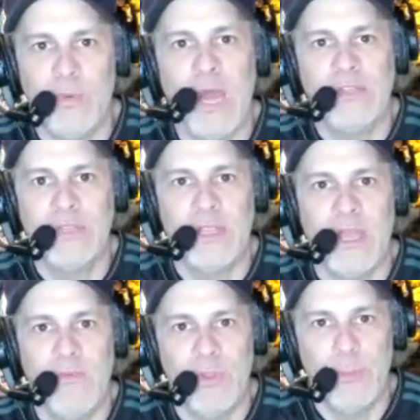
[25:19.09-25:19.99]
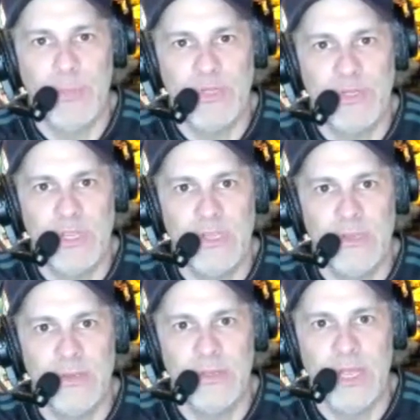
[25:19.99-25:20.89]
watching. I really appreciate you.